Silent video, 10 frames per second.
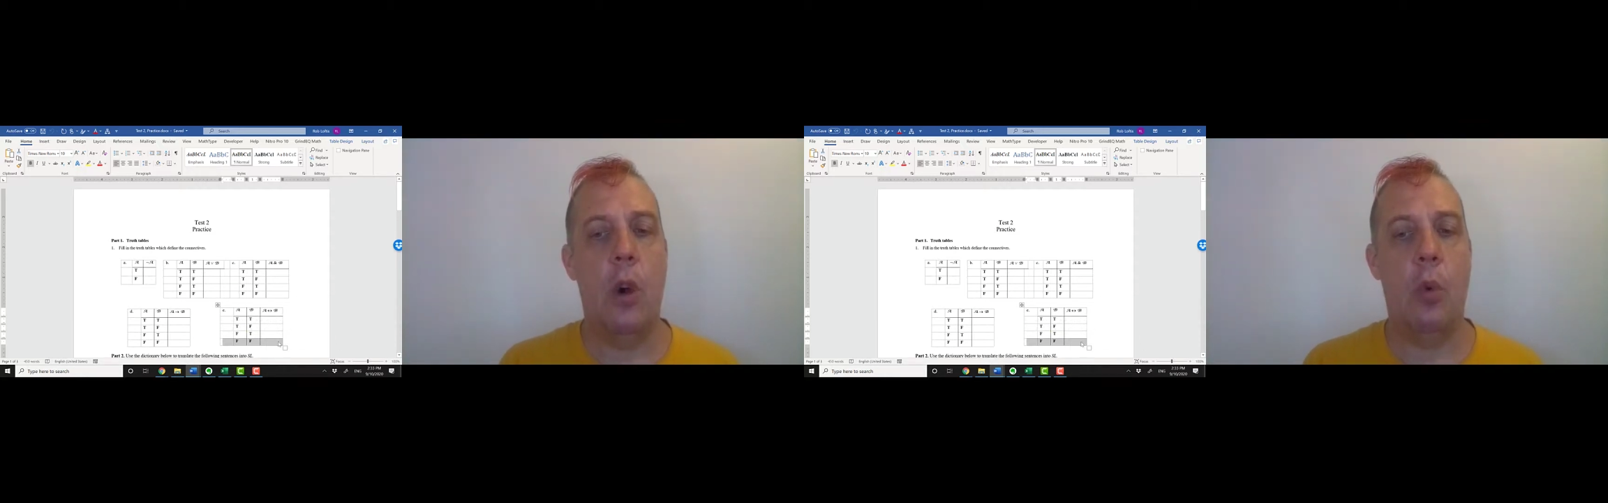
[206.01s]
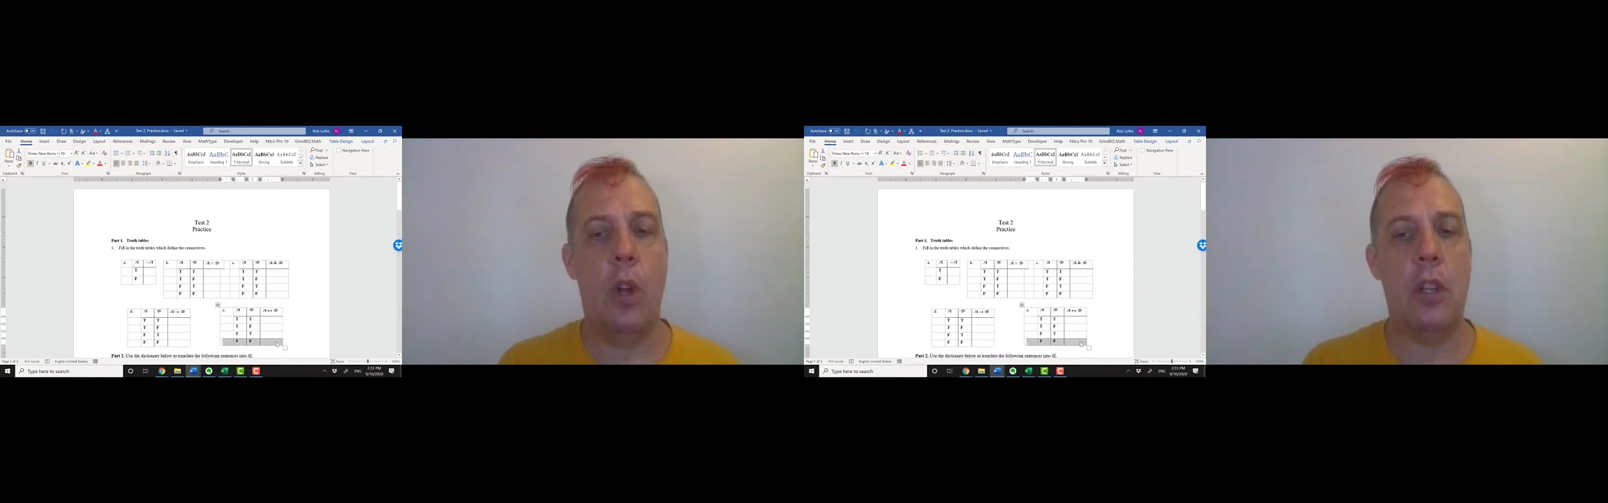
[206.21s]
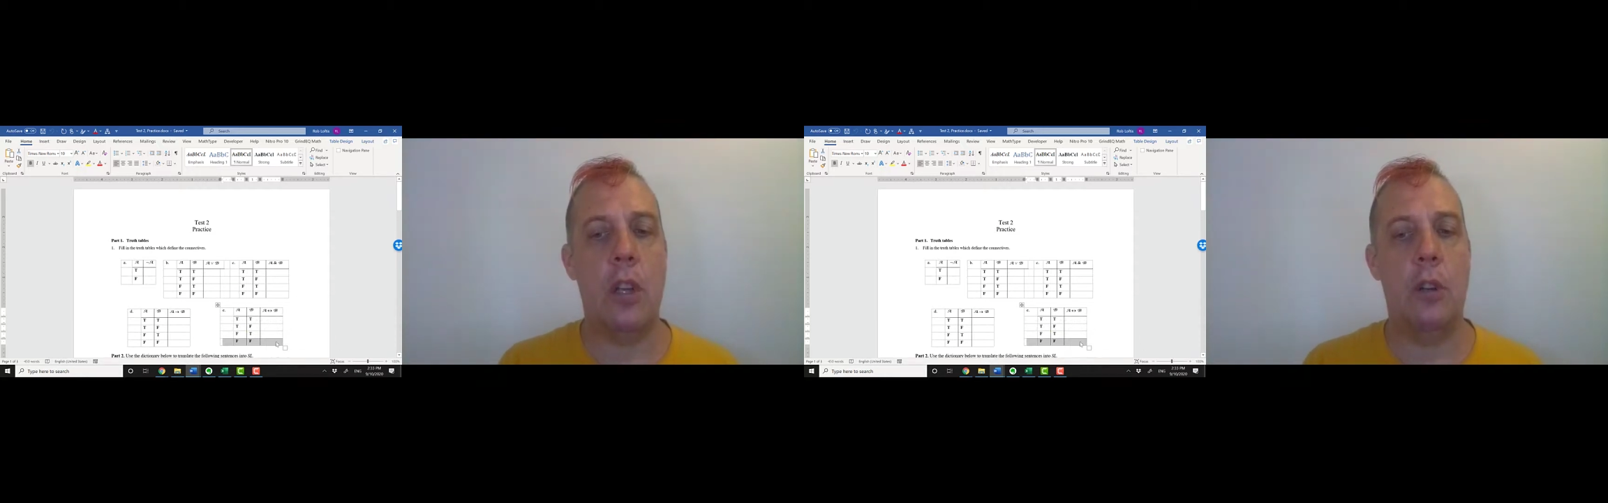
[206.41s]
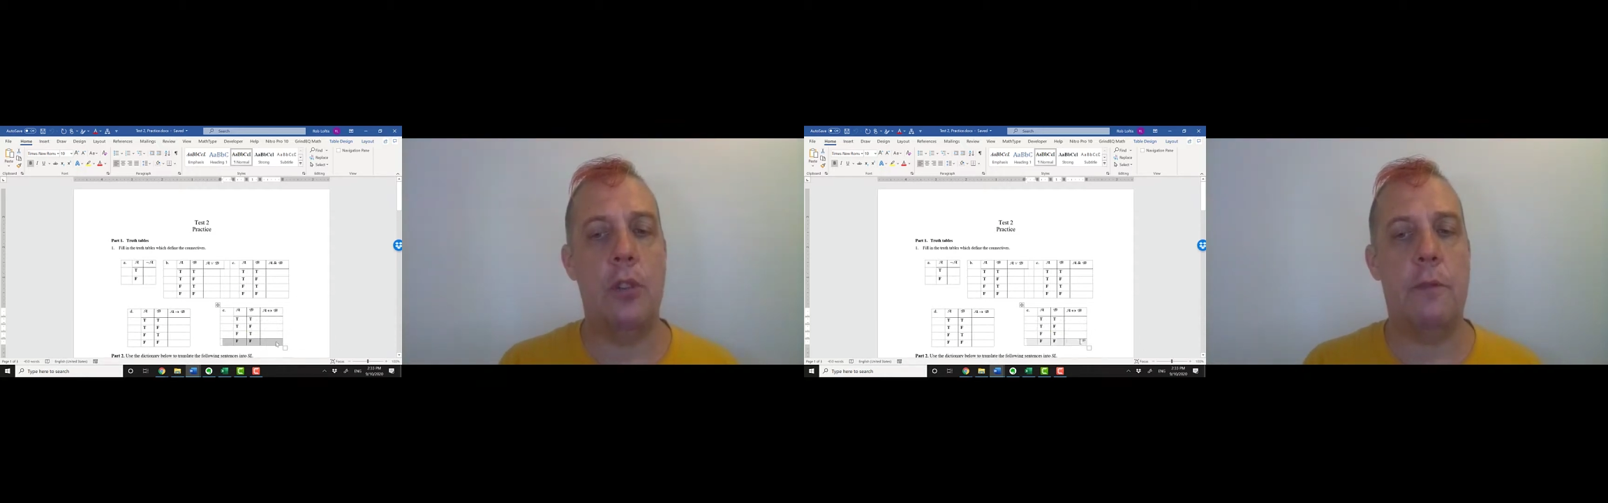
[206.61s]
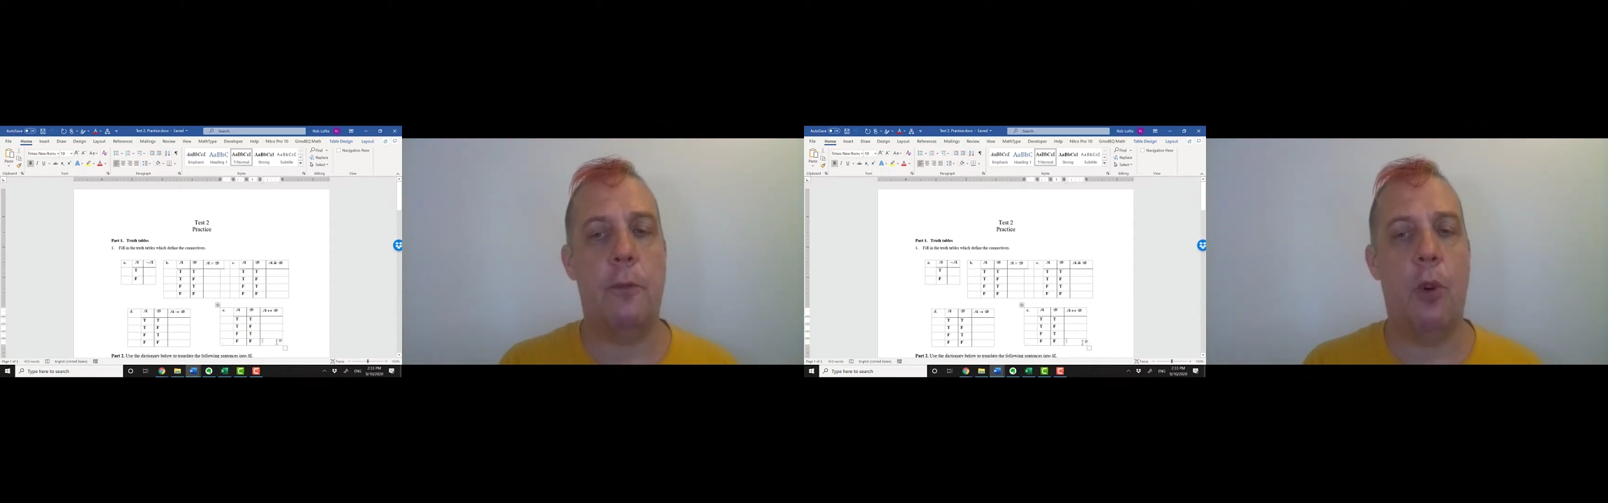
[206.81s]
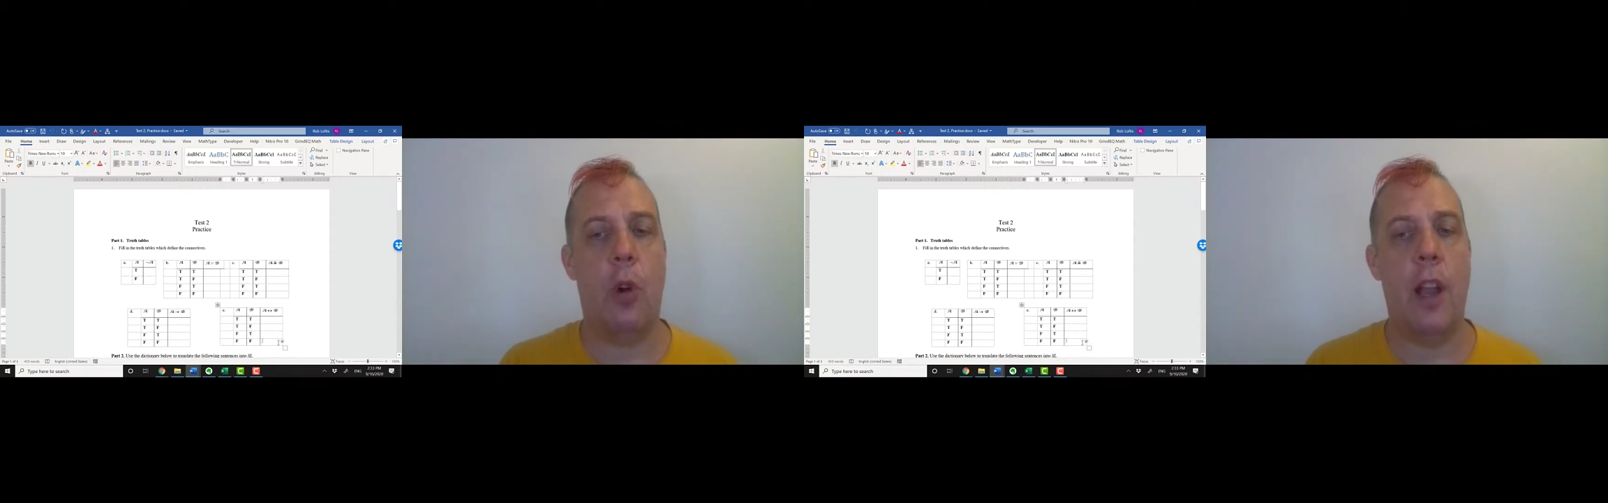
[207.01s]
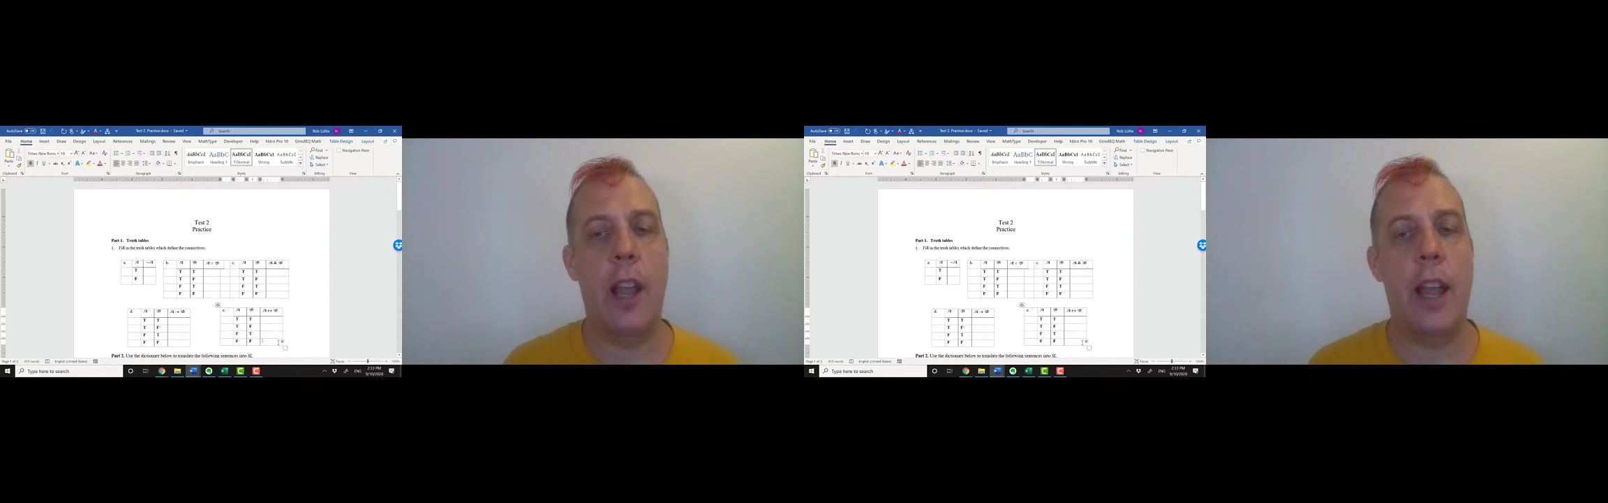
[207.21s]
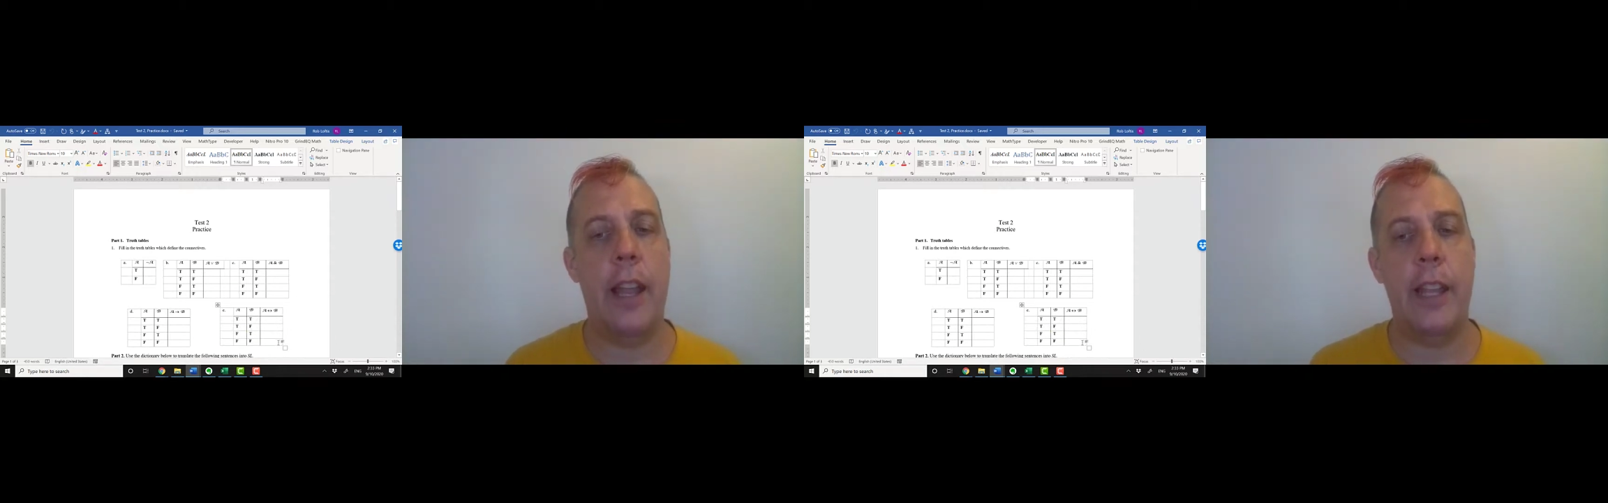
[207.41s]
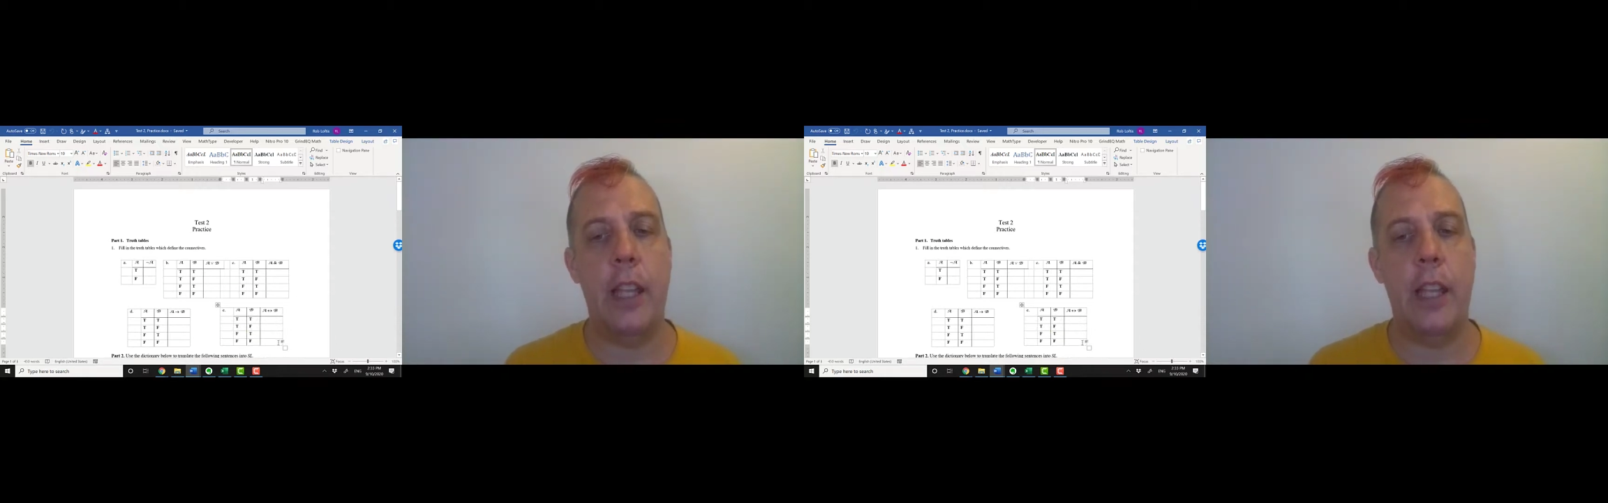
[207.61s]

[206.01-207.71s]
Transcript: what goes for A